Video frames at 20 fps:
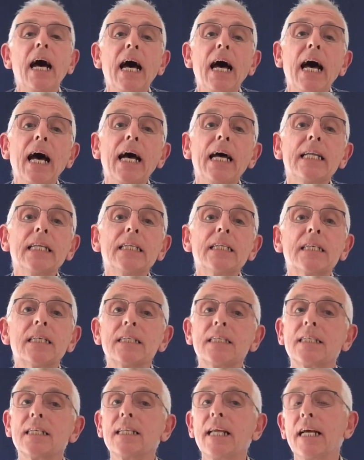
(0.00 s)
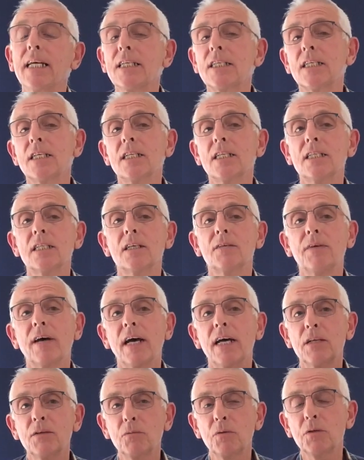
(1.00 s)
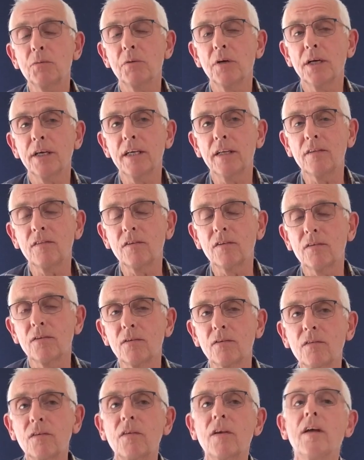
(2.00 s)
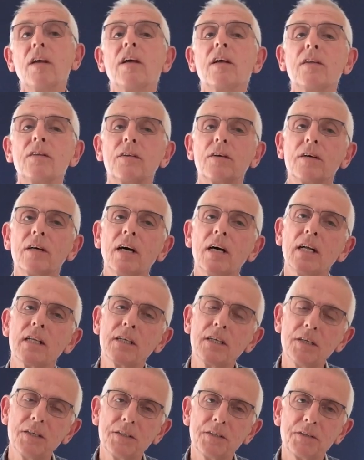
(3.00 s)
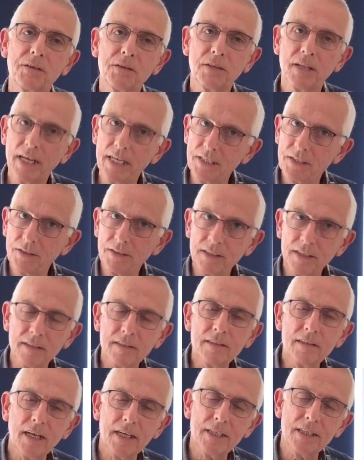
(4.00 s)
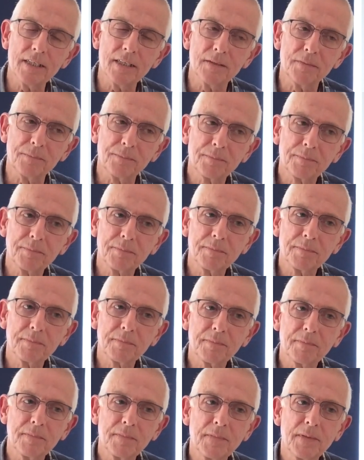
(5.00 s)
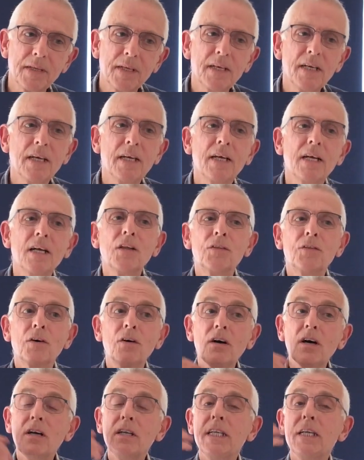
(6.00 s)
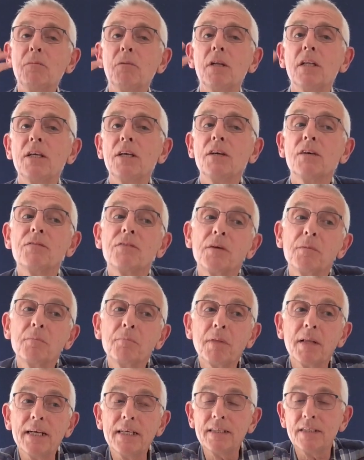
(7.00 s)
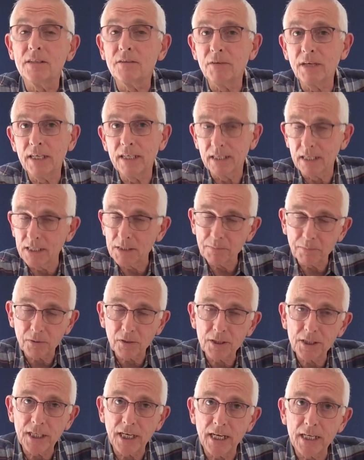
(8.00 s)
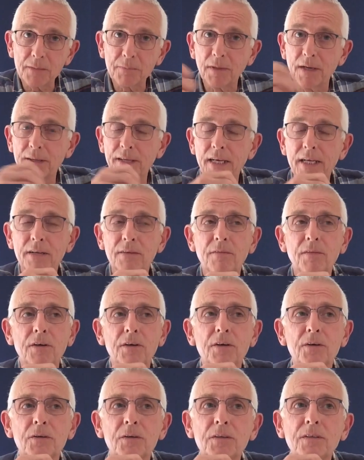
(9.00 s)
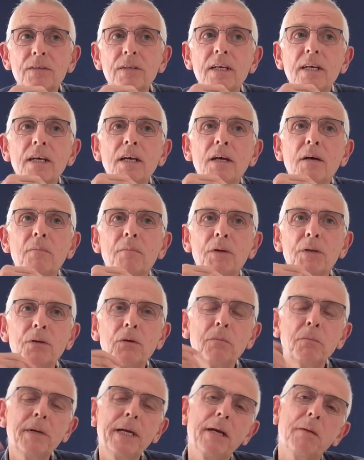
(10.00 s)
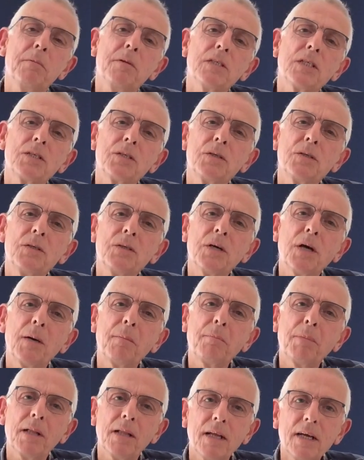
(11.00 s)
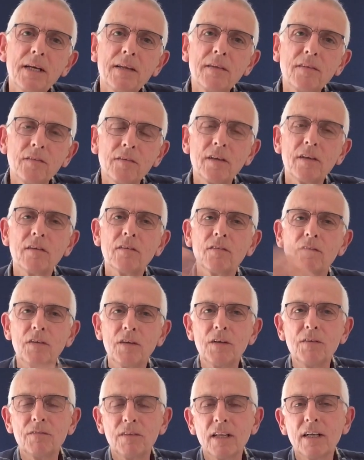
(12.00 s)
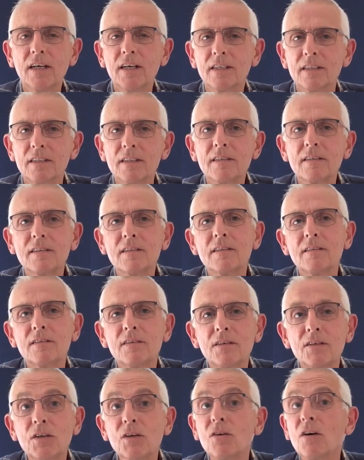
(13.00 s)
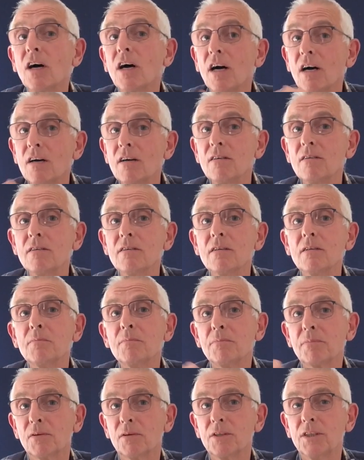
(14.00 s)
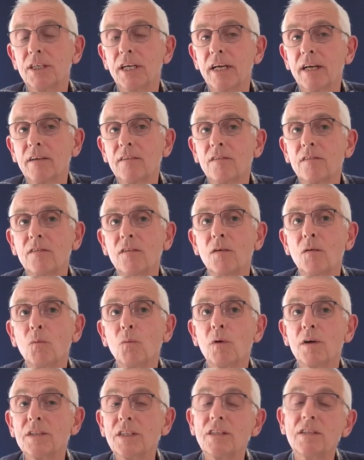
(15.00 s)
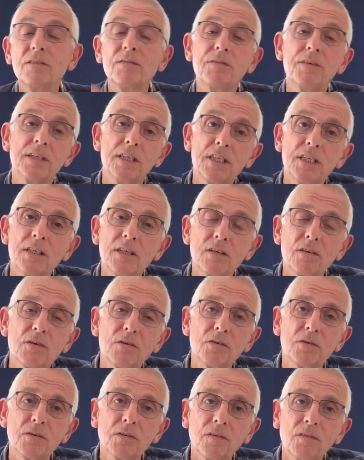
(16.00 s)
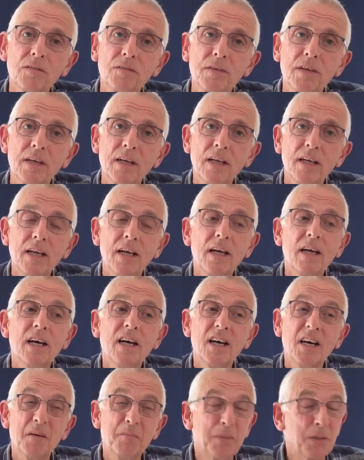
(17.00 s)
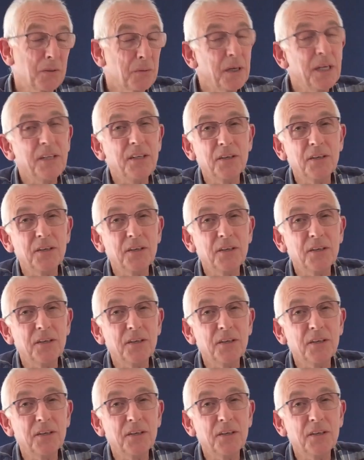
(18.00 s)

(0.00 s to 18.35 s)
and a selection of hand woodworking tools that I'll go through later in this session. Not only will you have completed a really nice project by the end of the course, but you'll be able to apply the skills that you've learnt to your own projects once you finish the course. And between